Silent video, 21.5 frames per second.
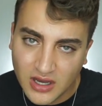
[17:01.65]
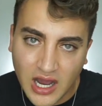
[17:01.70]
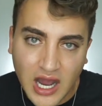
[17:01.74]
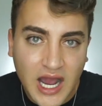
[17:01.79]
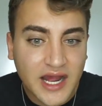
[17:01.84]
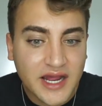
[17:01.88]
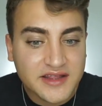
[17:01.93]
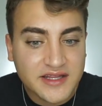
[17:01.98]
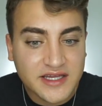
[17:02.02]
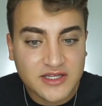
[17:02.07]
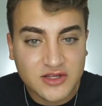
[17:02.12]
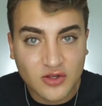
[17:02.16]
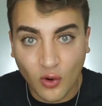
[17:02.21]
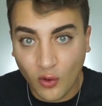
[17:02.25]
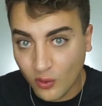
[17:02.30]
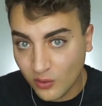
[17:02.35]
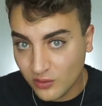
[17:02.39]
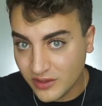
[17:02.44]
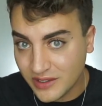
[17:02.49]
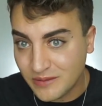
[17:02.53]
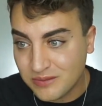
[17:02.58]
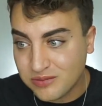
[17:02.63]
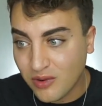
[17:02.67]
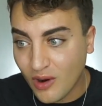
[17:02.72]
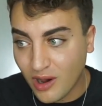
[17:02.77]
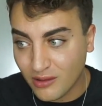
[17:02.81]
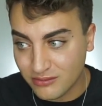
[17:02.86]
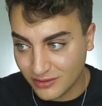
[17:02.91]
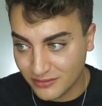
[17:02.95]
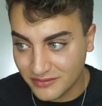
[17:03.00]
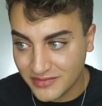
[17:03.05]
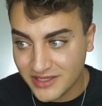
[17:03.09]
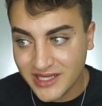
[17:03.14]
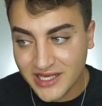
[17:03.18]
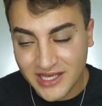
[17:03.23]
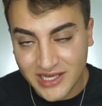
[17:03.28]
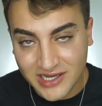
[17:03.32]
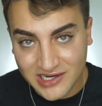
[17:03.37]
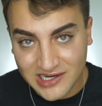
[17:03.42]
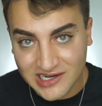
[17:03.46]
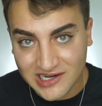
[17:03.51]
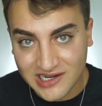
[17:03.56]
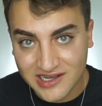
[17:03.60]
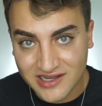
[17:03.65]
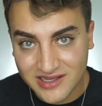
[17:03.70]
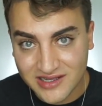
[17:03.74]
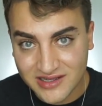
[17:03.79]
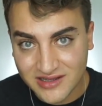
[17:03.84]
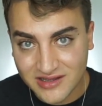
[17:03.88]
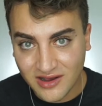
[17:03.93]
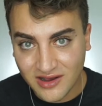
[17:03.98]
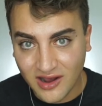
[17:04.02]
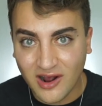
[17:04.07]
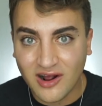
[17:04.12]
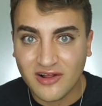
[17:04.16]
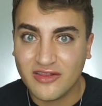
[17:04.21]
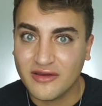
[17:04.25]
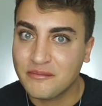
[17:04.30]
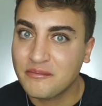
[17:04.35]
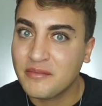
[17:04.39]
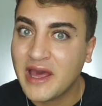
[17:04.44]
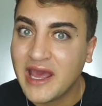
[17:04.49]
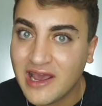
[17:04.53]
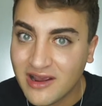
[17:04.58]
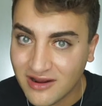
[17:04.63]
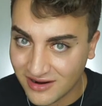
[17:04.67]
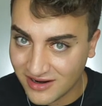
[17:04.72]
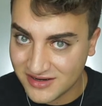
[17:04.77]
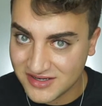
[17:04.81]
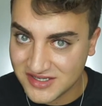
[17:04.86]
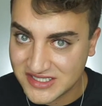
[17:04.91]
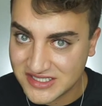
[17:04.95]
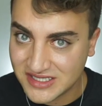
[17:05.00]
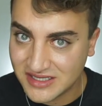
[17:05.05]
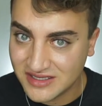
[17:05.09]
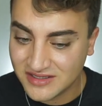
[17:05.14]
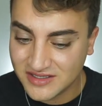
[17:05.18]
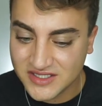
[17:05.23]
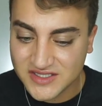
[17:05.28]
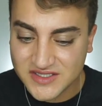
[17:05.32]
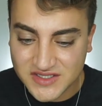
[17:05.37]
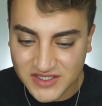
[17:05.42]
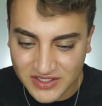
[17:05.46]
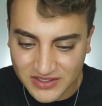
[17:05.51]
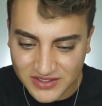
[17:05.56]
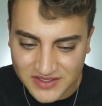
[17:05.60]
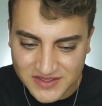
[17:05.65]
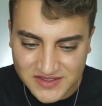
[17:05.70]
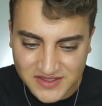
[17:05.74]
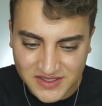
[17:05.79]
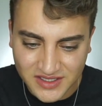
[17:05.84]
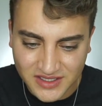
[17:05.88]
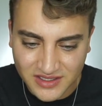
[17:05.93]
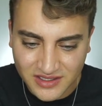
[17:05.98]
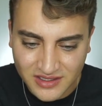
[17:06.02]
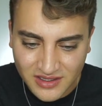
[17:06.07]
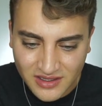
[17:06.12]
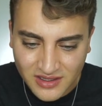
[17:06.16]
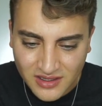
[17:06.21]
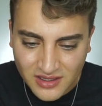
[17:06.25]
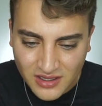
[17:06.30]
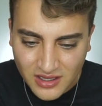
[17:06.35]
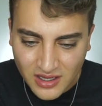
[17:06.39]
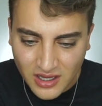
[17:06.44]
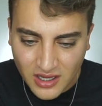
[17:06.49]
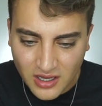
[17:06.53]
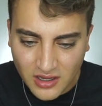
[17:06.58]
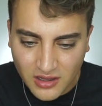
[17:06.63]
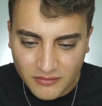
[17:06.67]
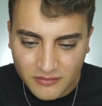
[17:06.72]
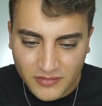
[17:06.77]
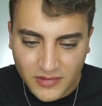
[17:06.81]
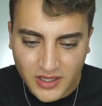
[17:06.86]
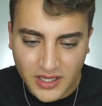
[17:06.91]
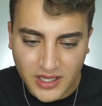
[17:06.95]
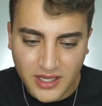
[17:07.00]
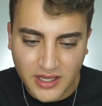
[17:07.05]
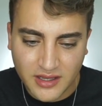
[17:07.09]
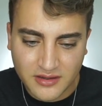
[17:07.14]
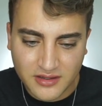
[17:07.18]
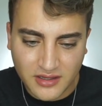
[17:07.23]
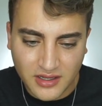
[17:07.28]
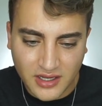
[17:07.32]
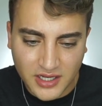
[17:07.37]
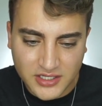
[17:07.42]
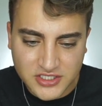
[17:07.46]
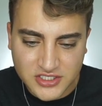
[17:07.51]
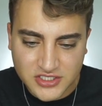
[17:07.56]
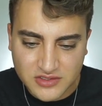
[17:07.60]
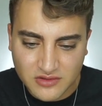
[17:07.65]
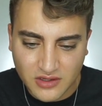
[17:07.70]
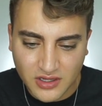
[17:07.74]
I think the only problem here are the parents. Seriously. Um, and I just